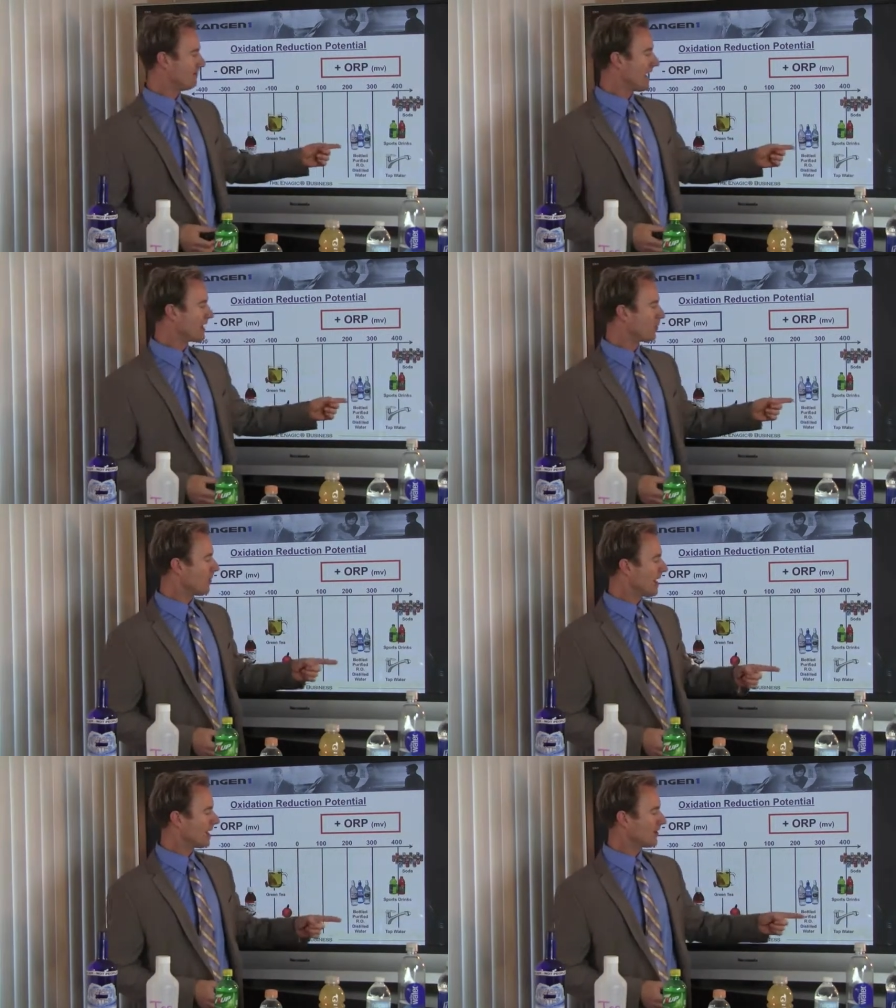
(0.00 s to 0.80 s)
bottled
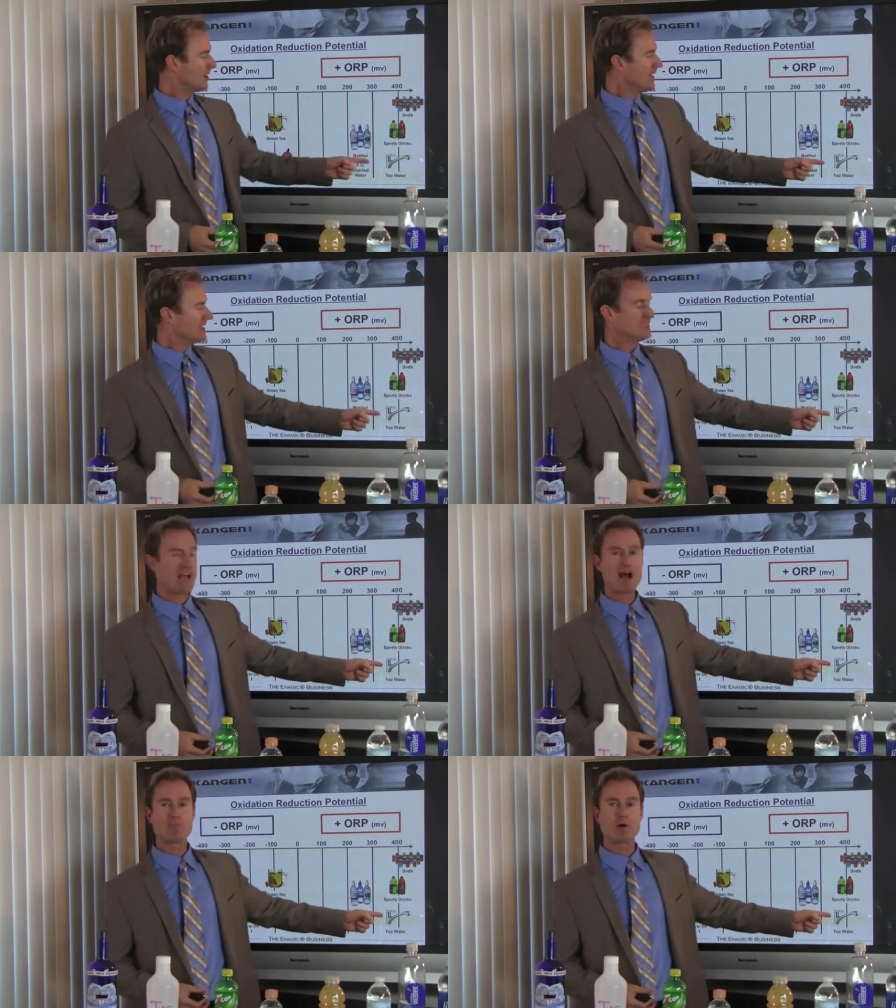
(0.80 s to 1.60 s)
water,
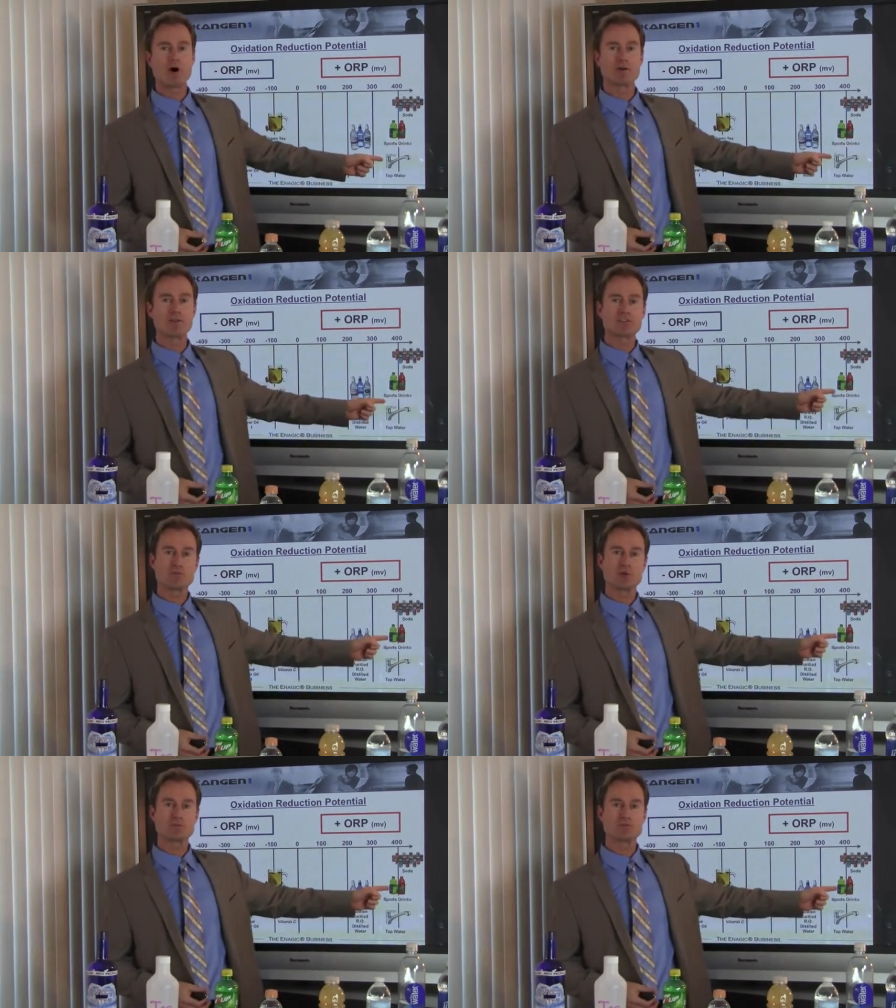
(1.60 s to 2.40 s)
tap water,
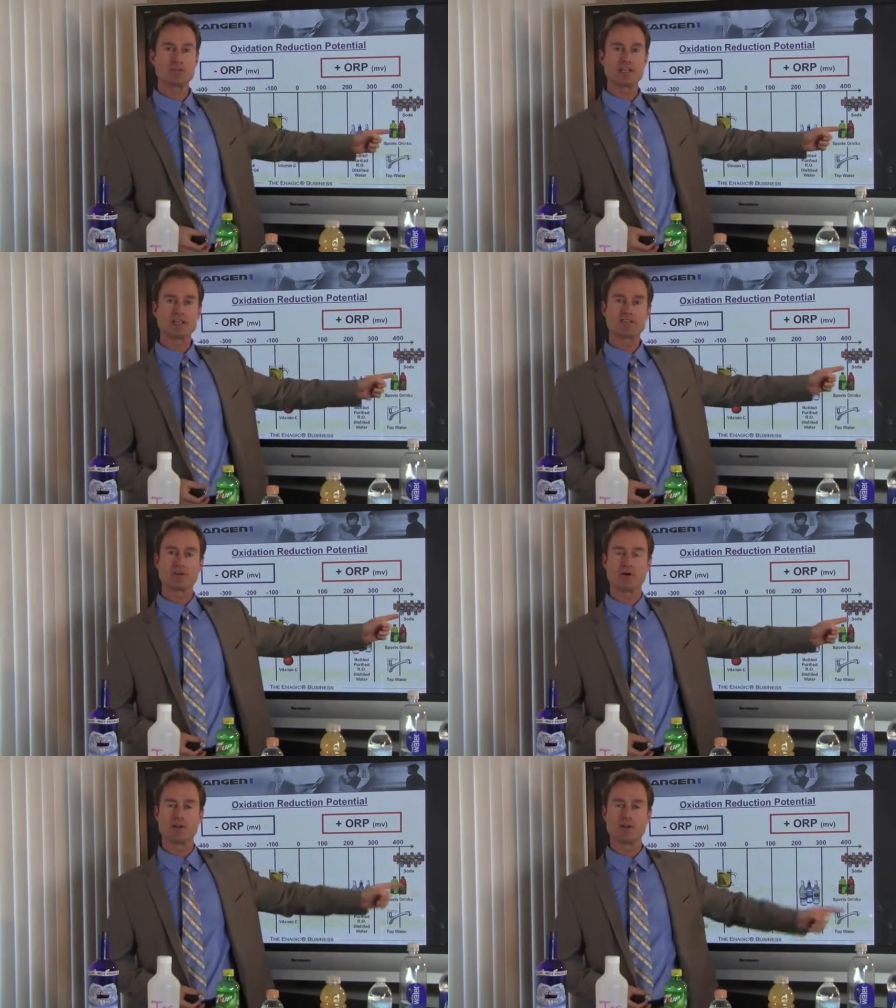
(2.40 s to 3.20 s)
sport drinks,
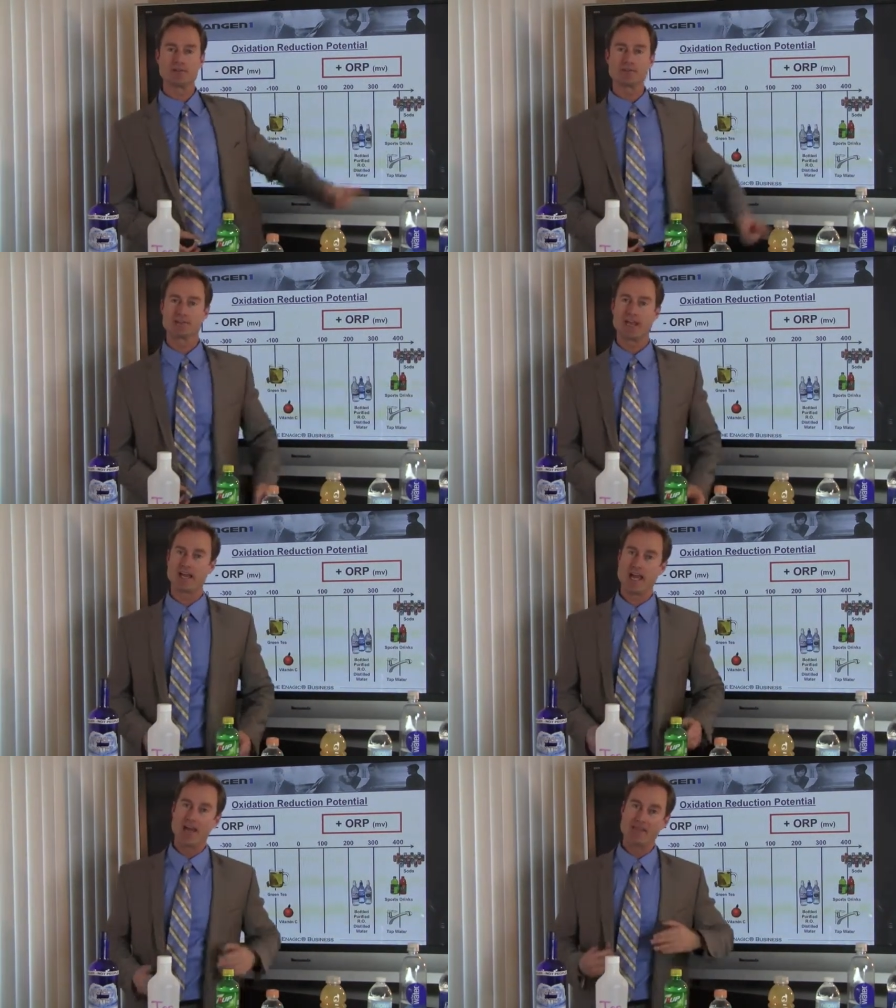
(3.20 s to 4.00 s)
sodas.
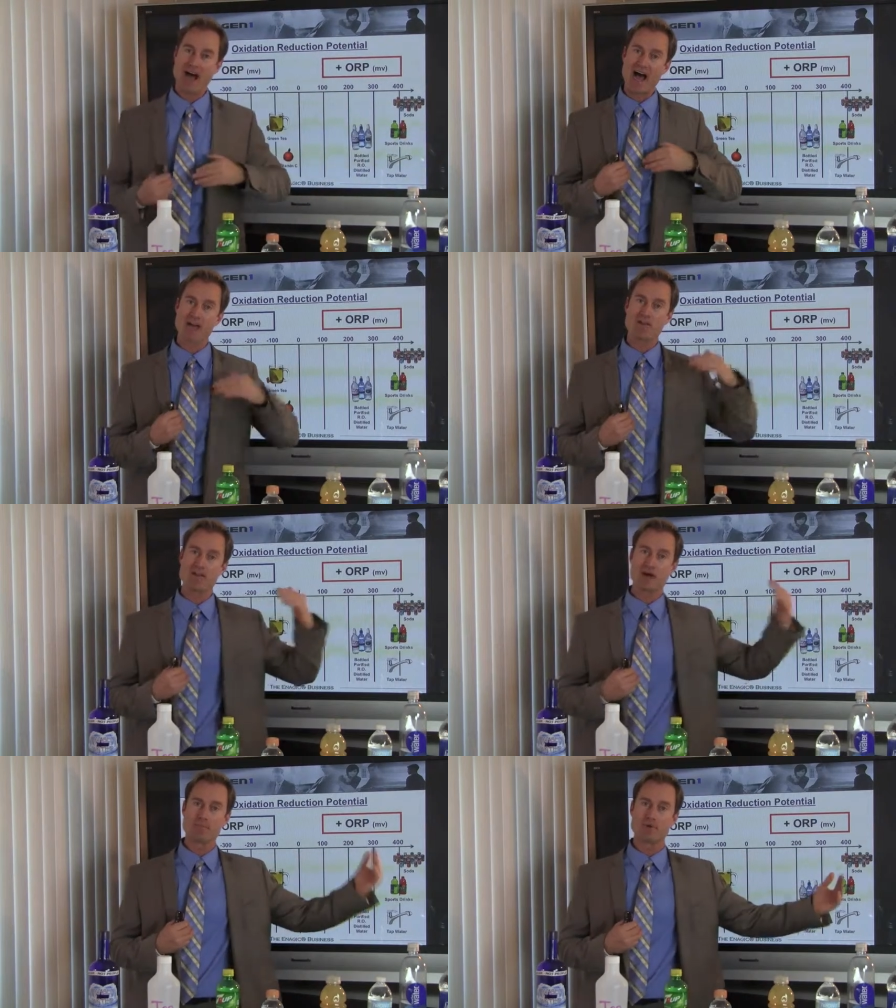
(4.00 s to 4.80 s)
Okay, the higher the
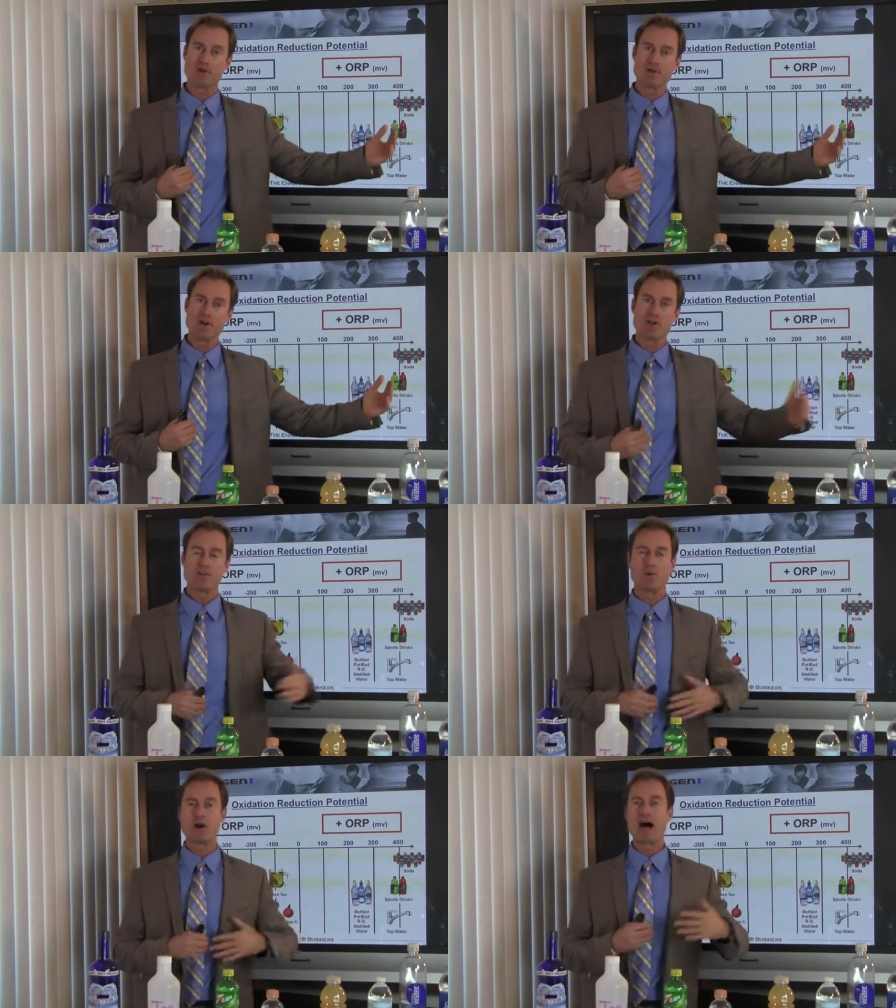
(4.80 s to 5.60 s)
number,
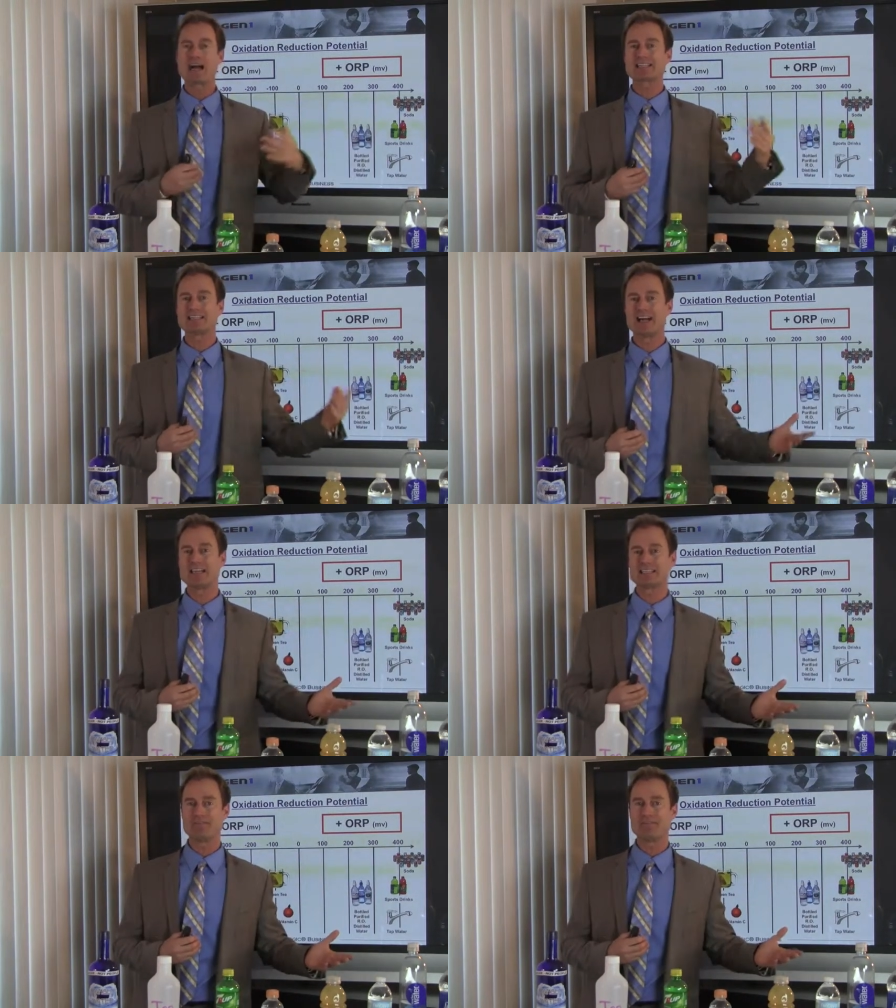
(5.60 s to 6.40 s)
the more
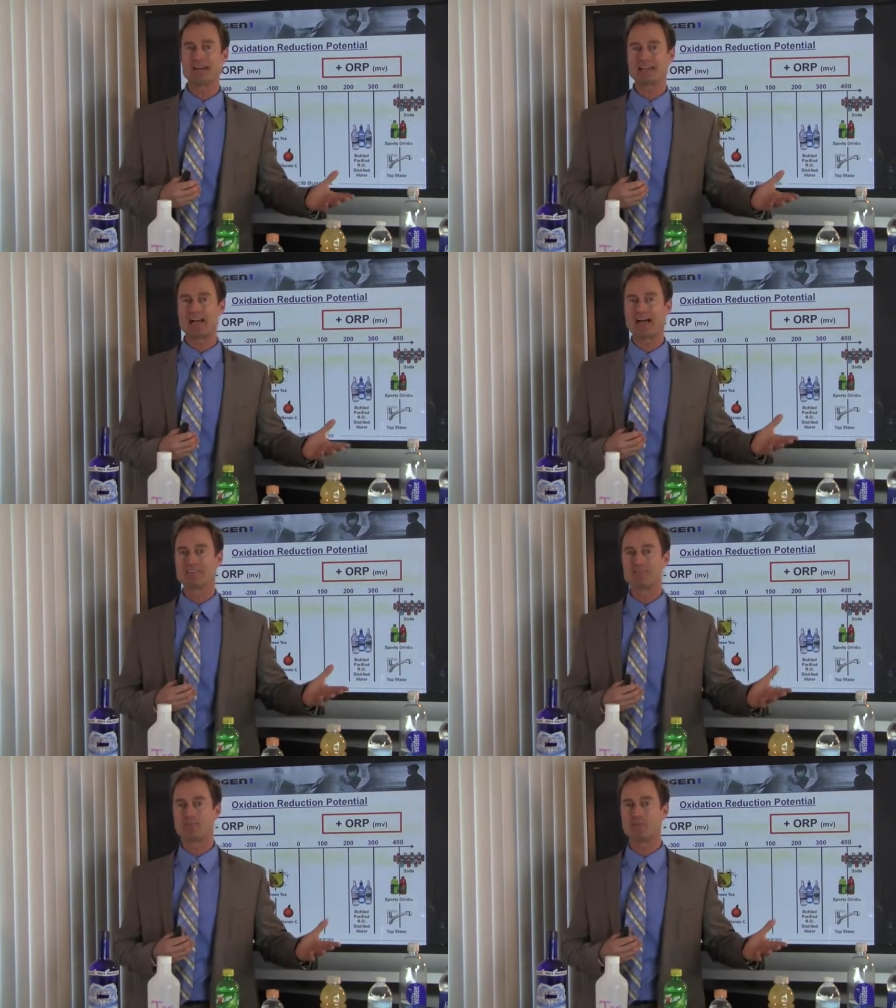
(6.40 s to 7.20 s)
oxidizing effect it
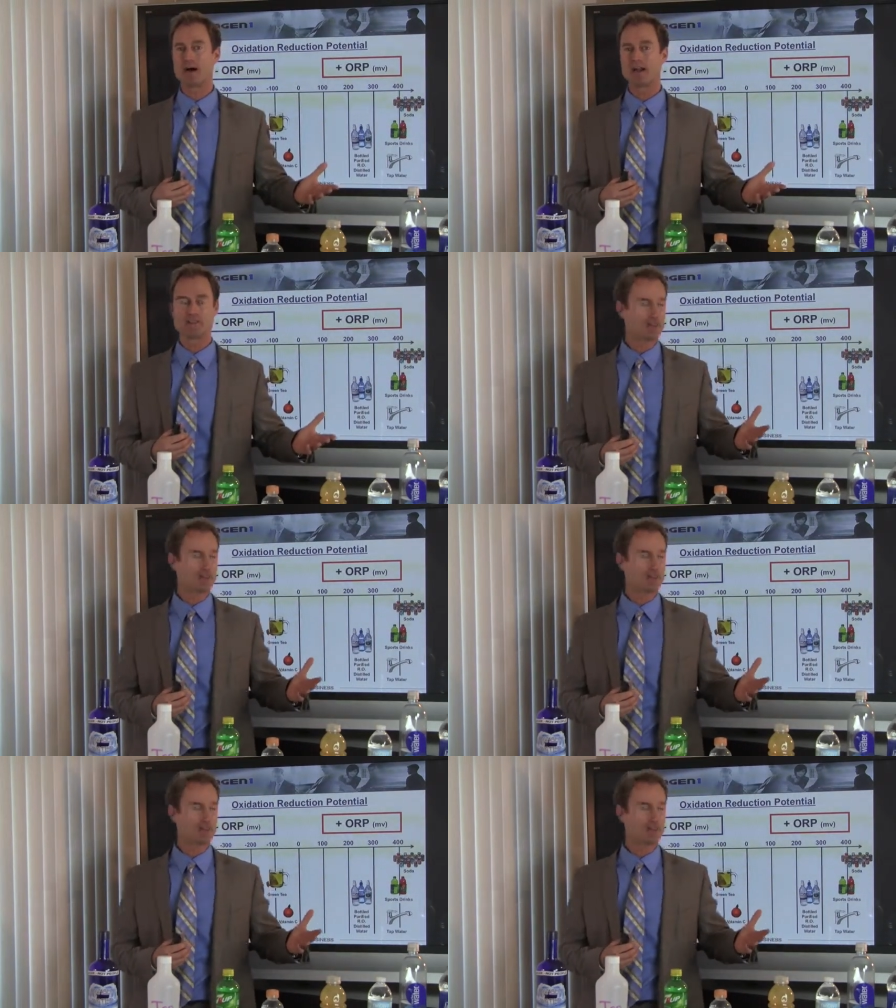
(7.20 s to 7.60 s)
has on your body.